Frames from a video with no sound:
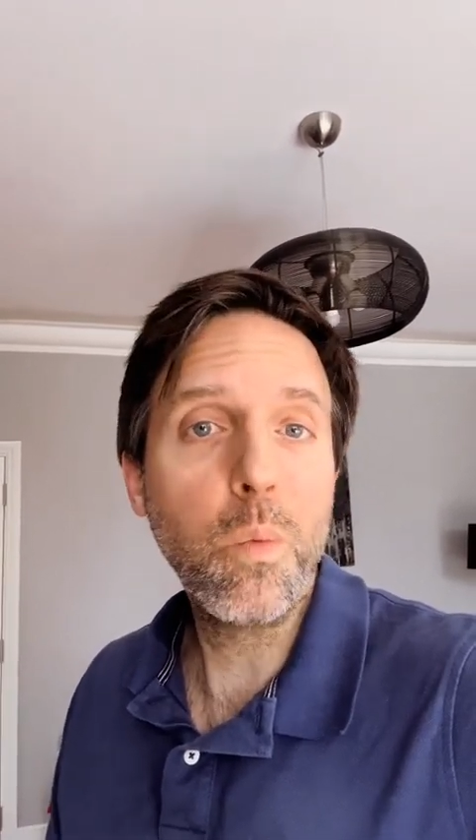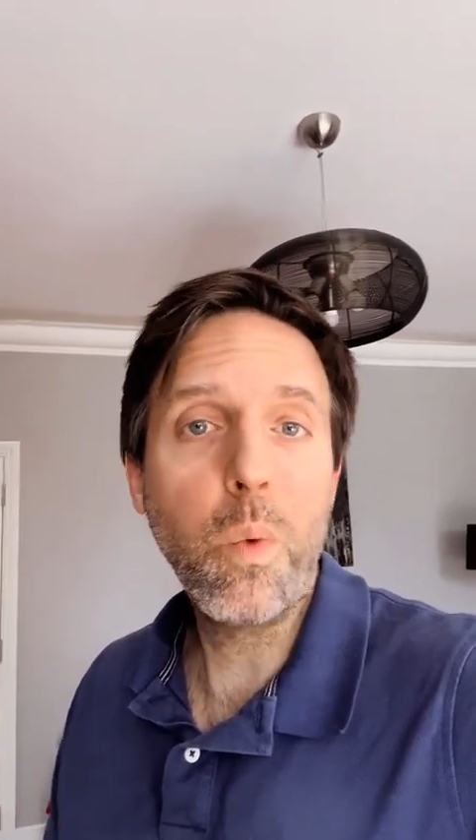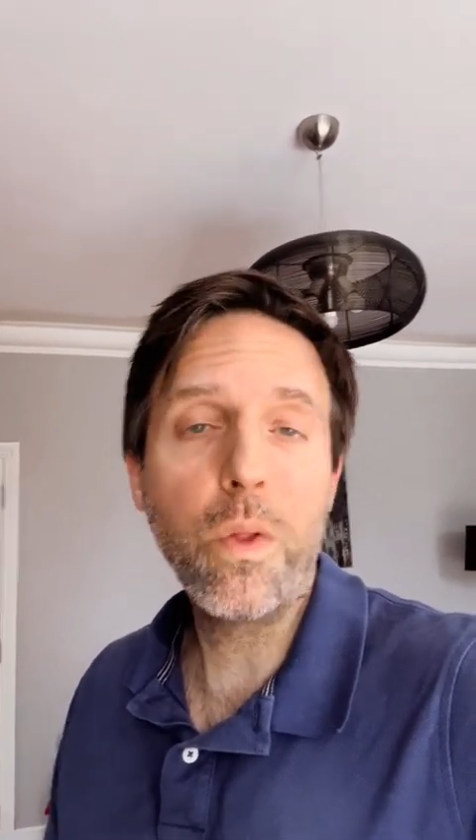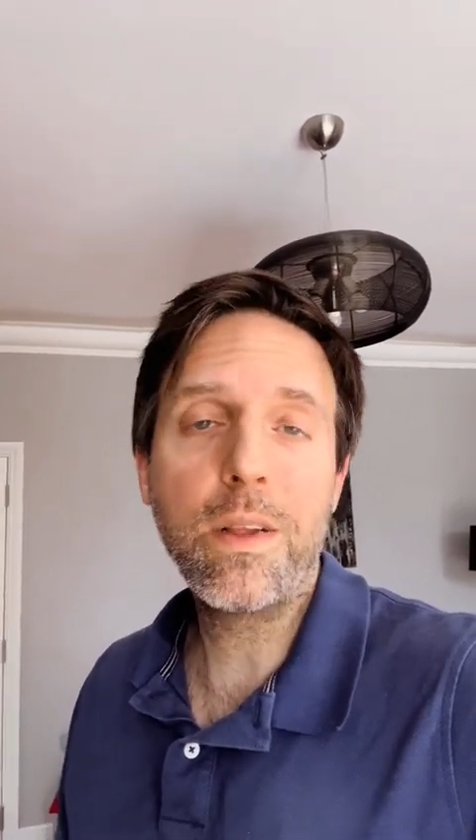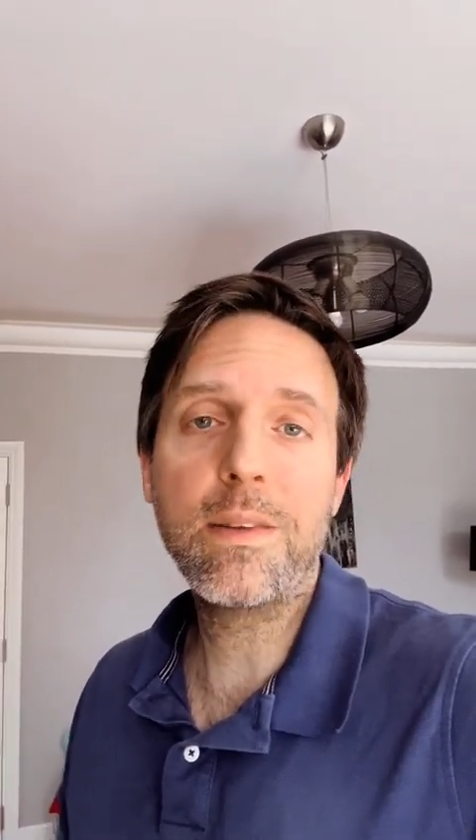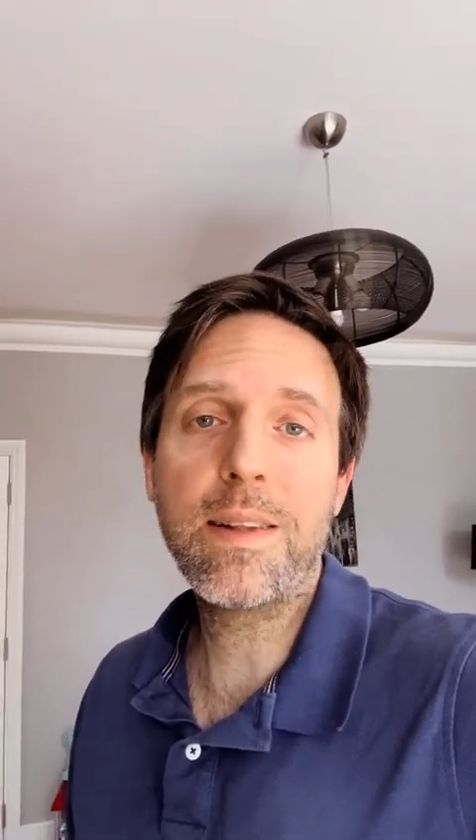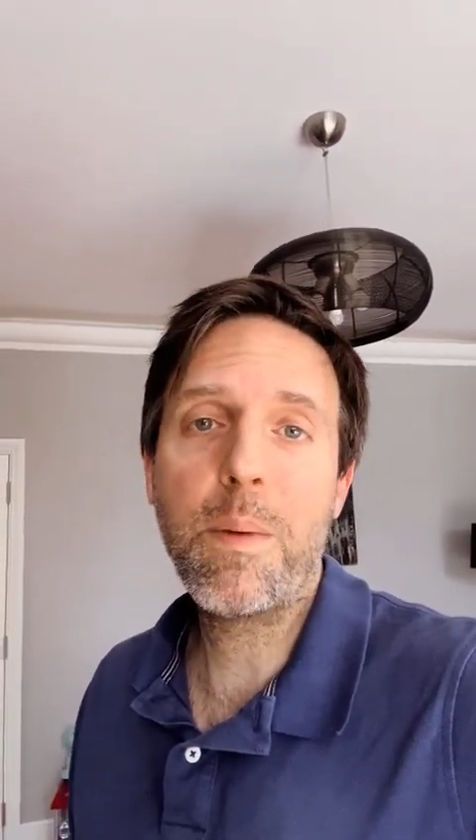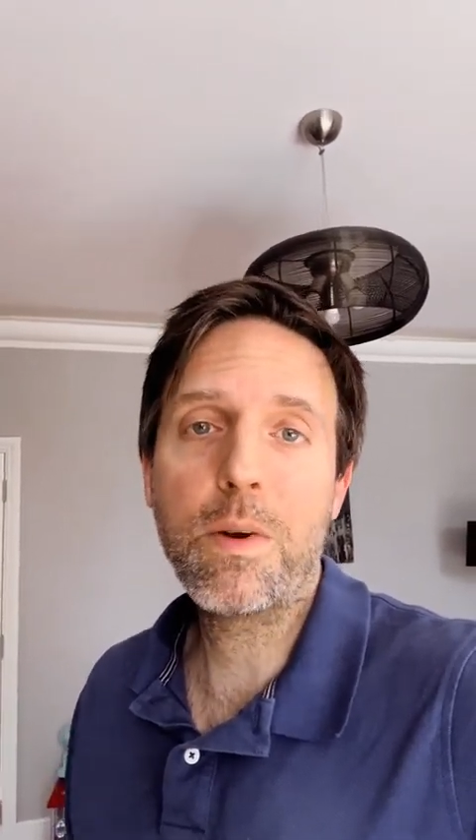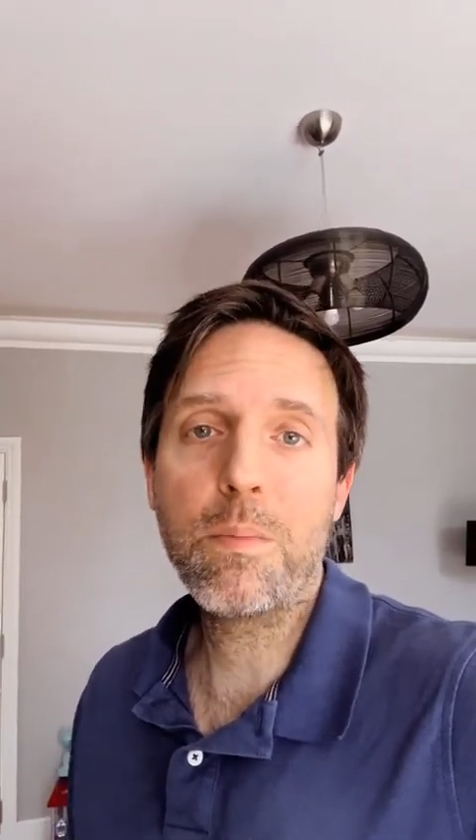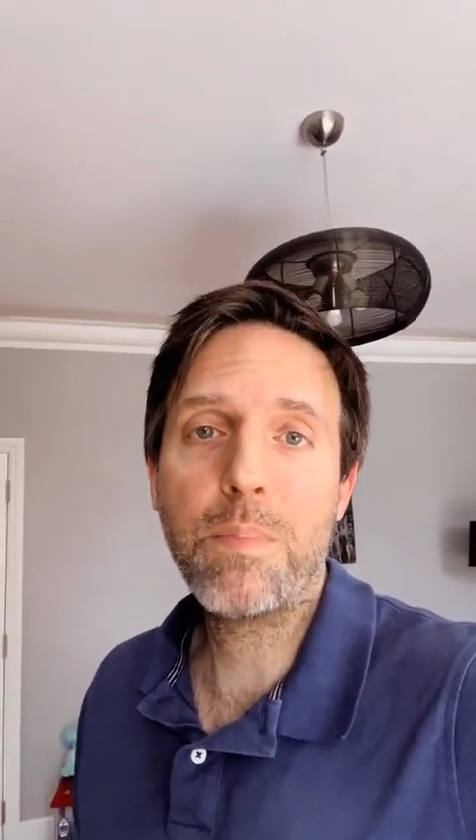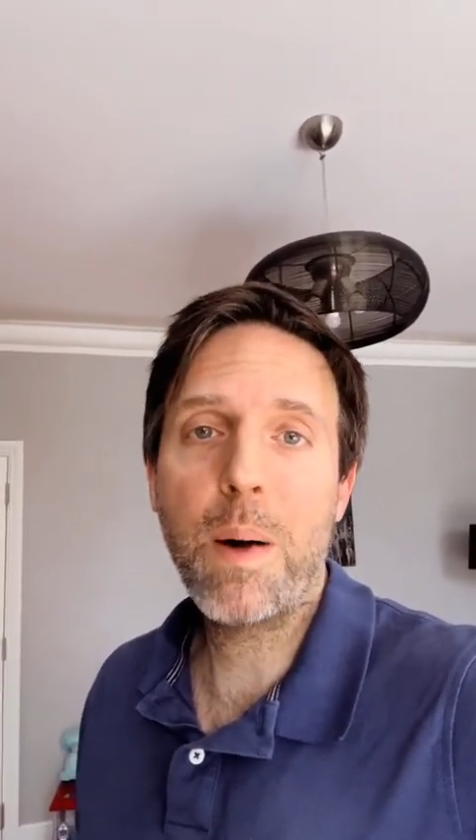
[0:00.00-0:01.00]
want the Islamic
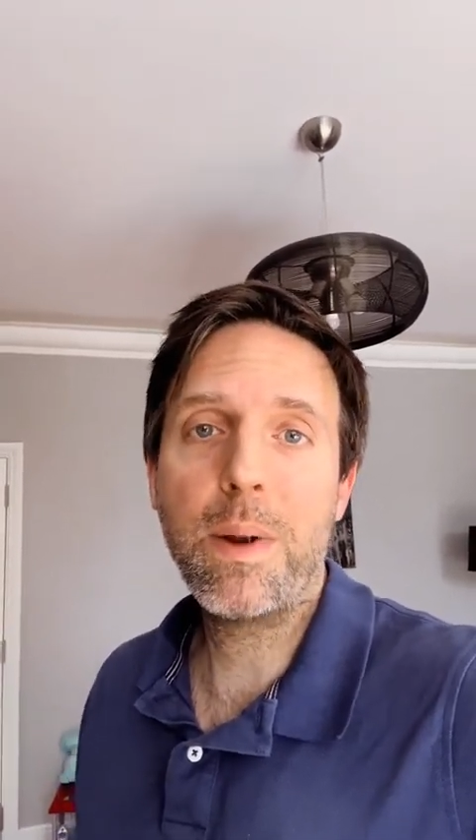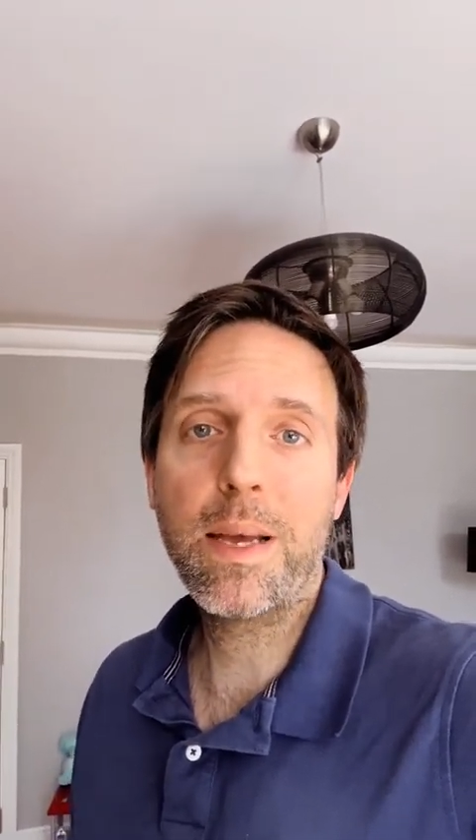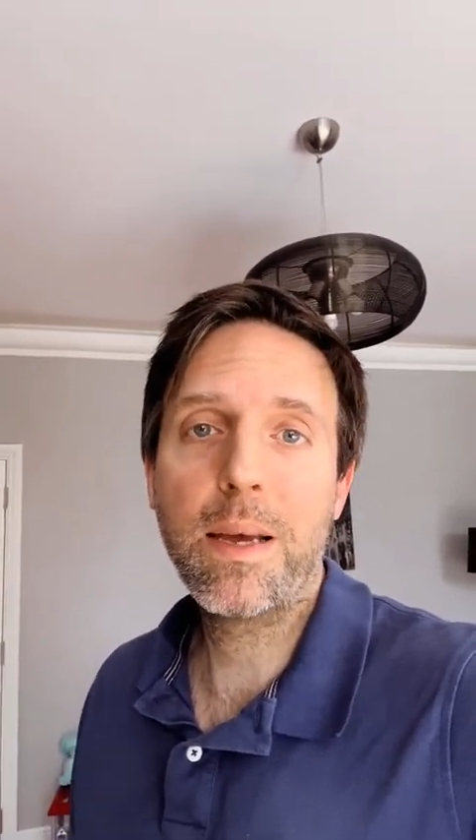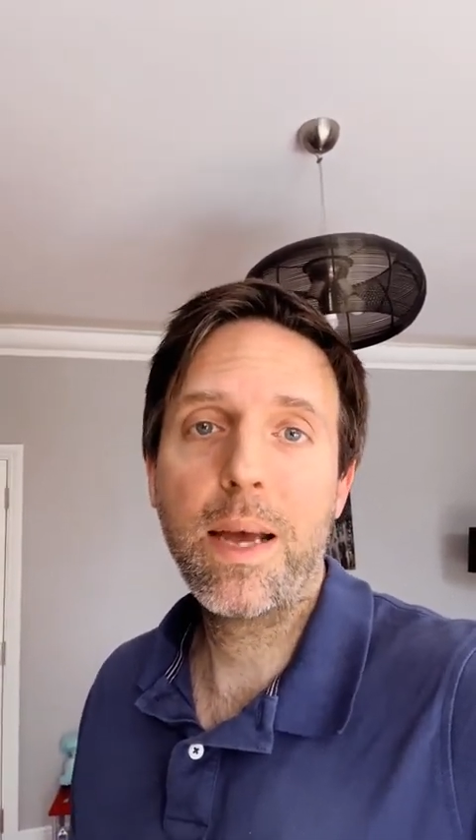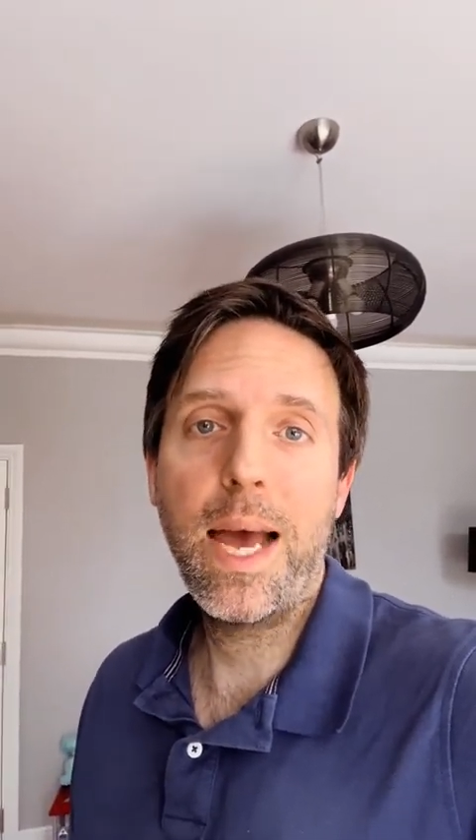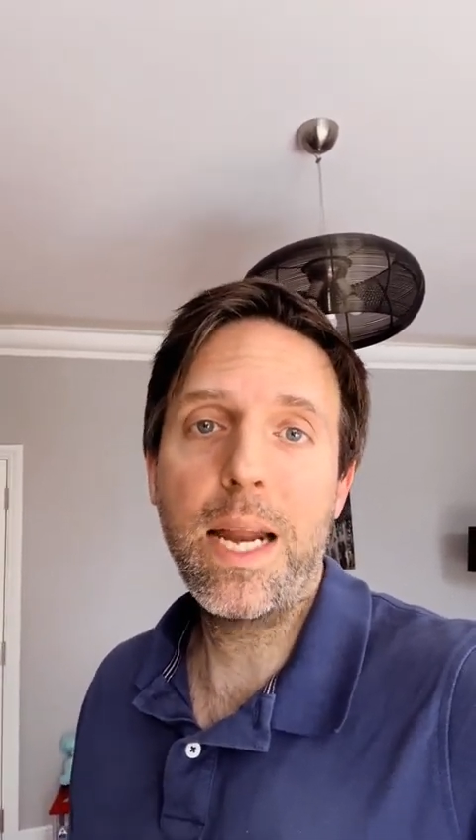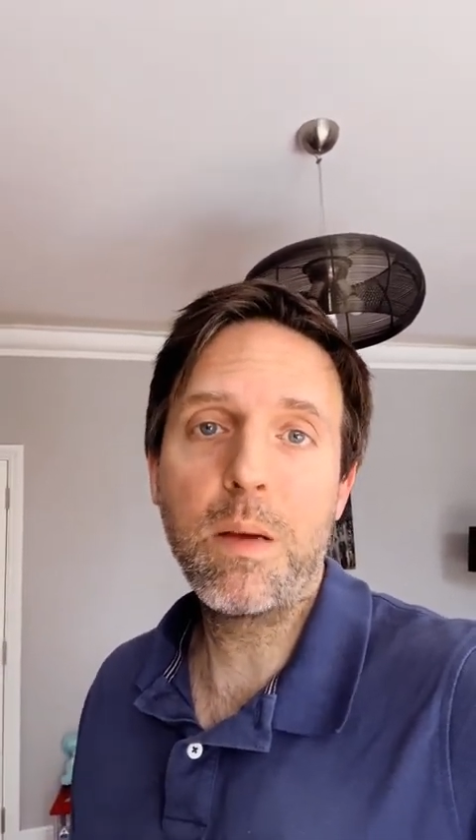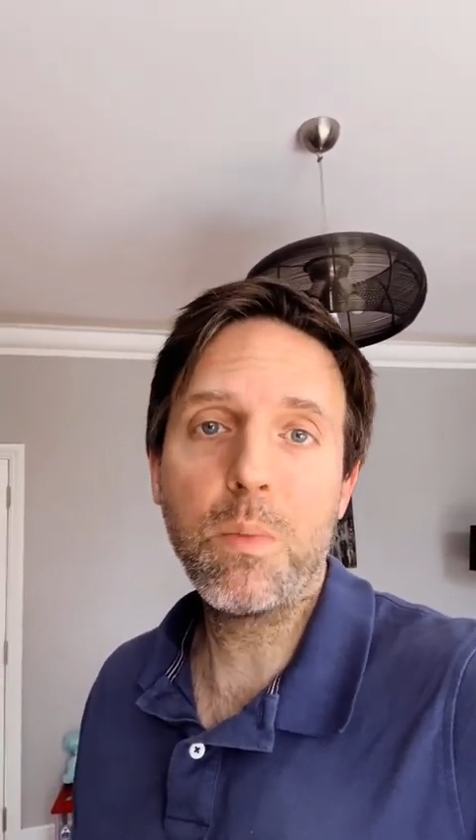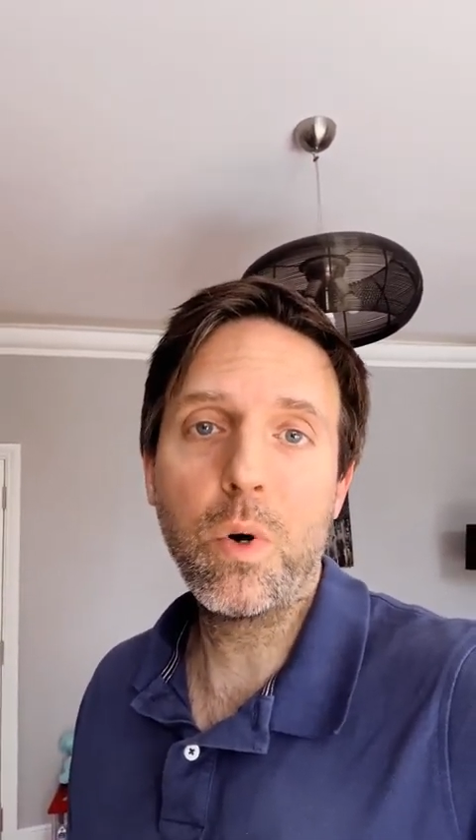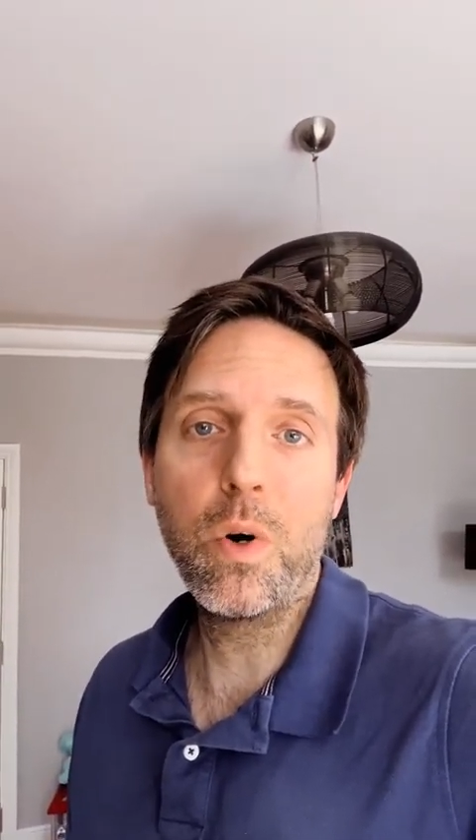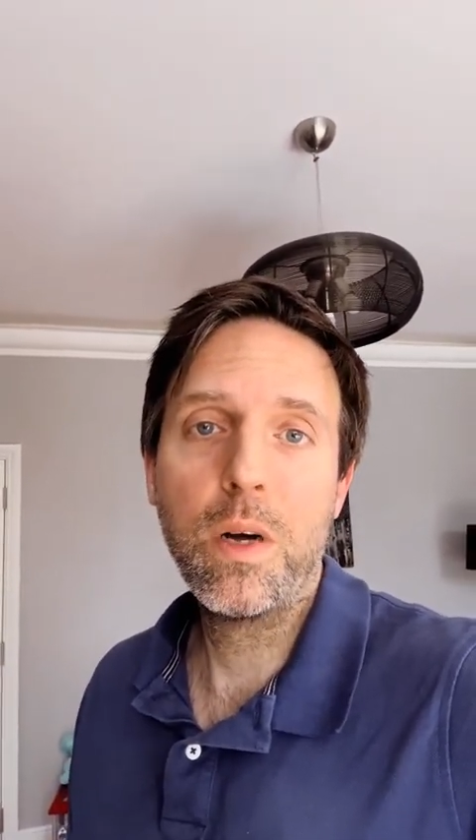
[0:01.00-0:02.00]
Republic
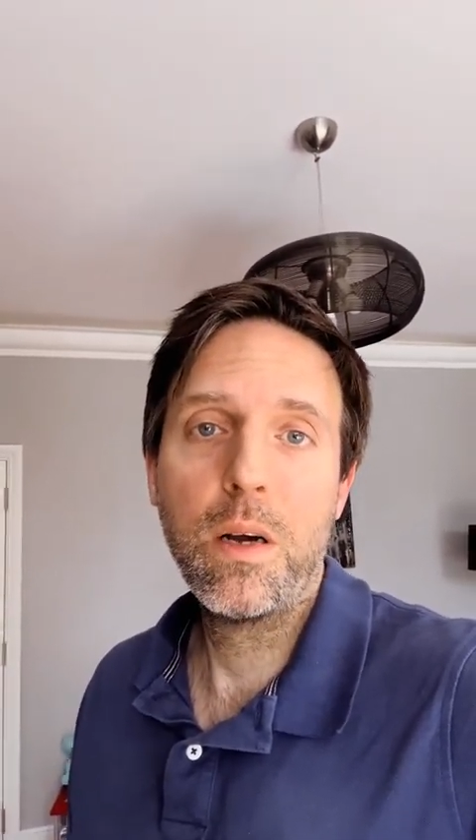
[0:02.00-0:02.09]
anymore.